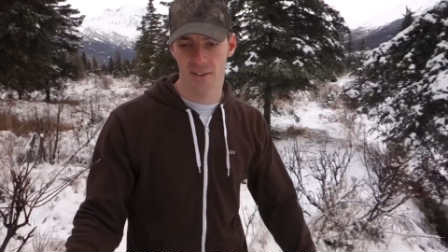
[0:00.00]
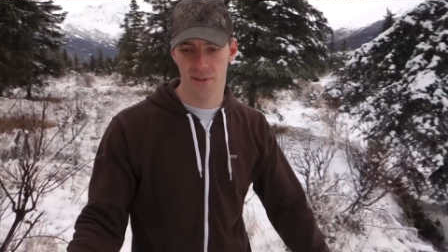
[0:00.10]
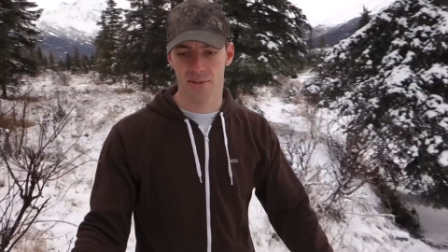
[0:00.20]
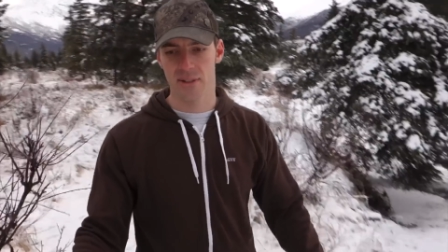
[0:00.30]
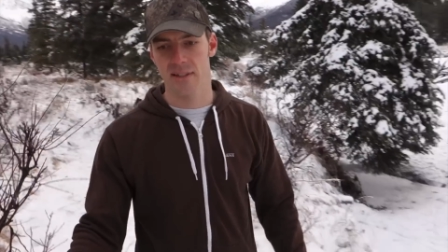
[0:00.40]
with
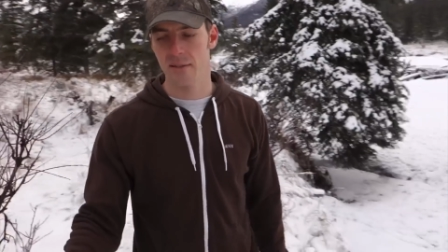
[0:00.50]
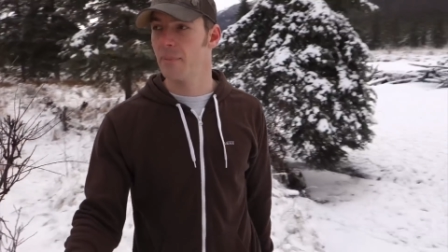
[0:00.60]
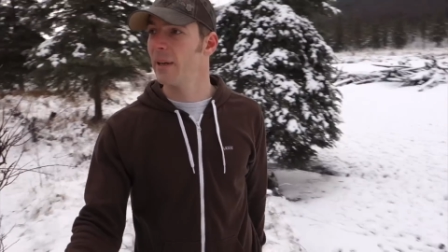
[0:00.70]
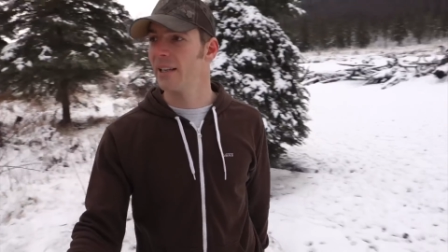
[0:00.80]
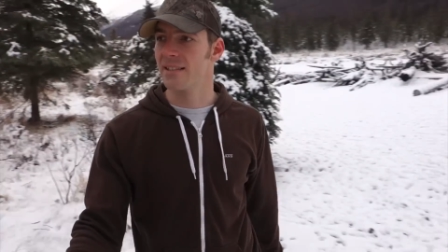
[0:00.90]
Kristen's
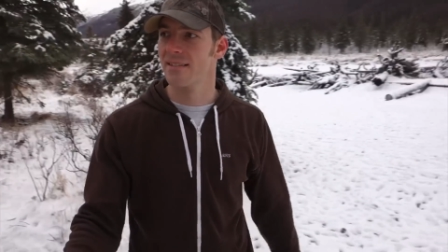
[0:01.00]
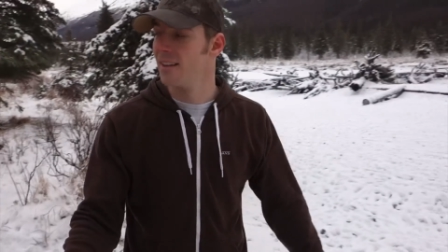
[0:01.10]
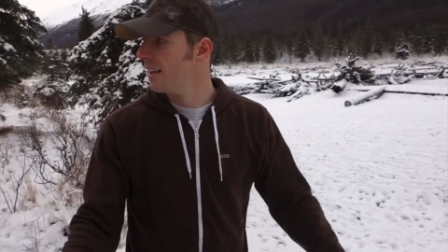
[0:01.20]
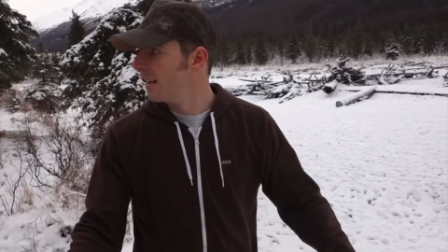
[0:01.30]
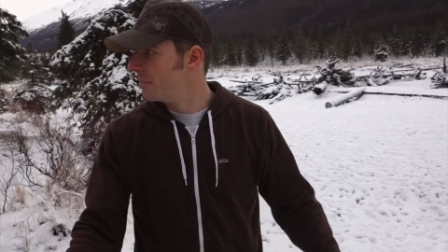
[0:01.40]
parents
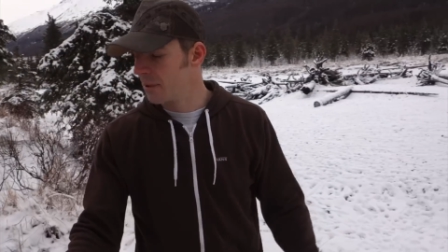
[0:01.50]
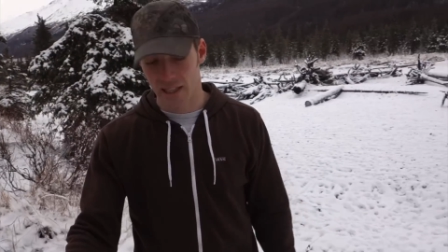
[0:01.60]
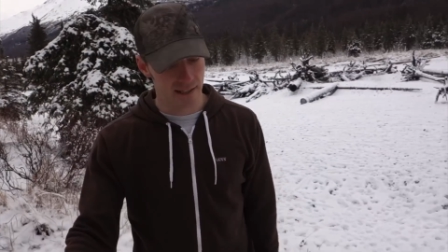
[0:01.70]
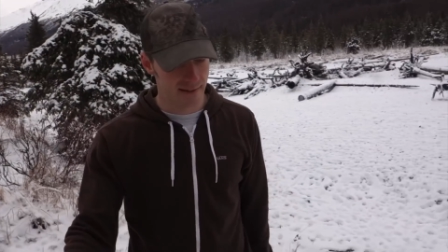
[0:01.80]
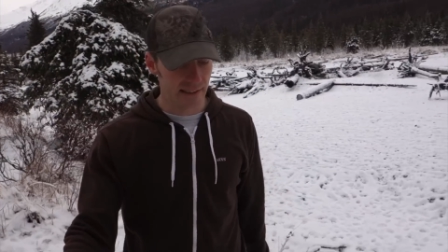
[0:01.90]

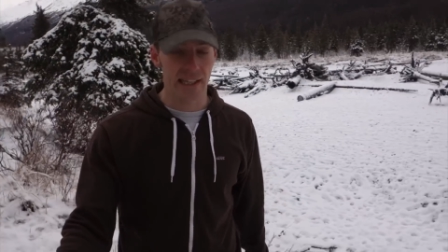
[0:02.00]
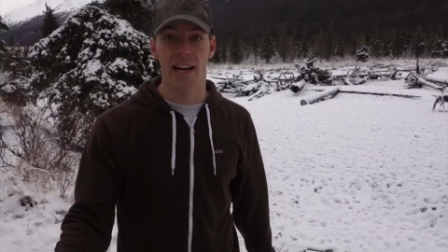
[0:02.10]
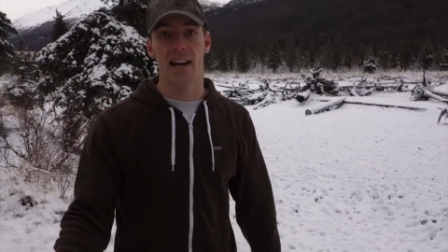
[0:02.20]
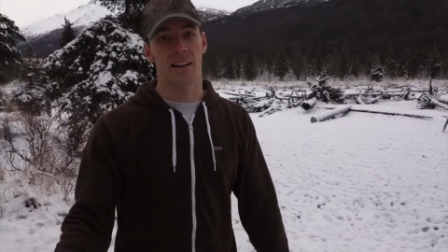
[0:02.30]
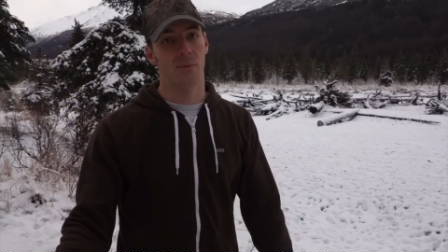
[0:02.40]
because
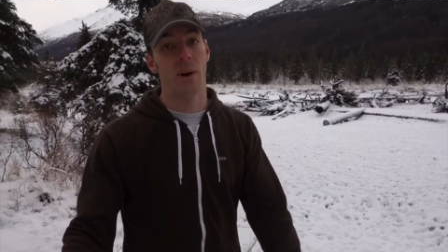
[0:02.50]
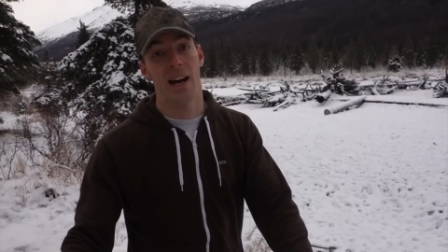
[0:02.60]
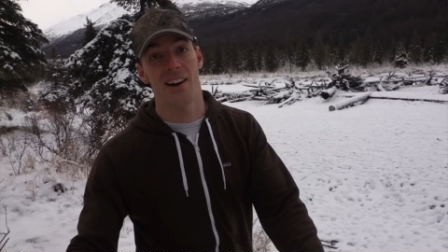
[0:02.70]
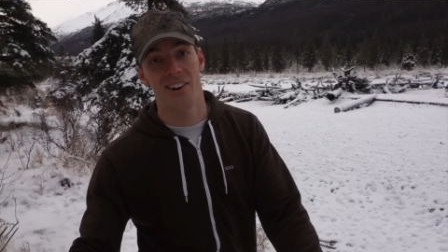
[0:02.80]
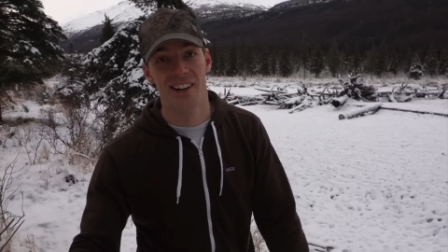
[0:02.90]
yeah, wow.